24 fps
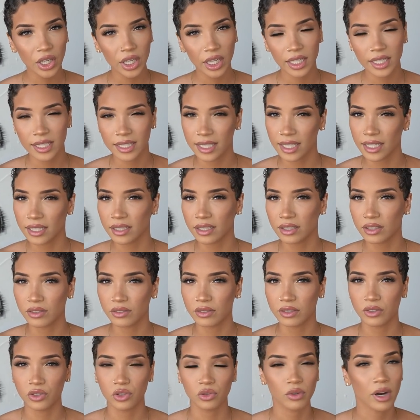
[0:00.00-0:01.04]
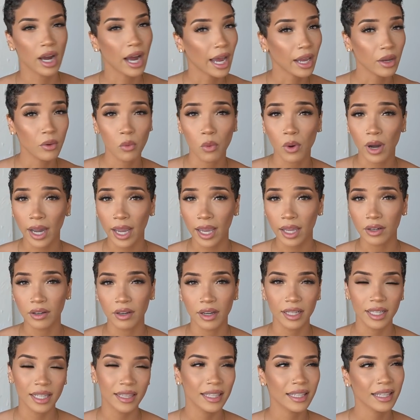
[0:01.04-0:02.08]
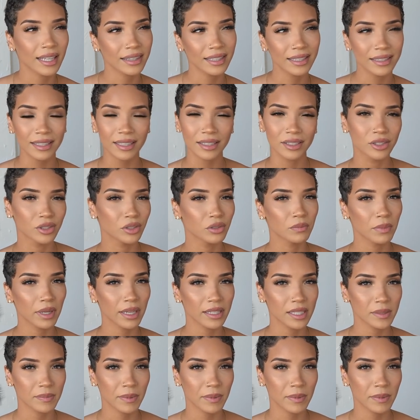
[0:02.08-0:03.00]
It didn't dry white or anything. I think they do make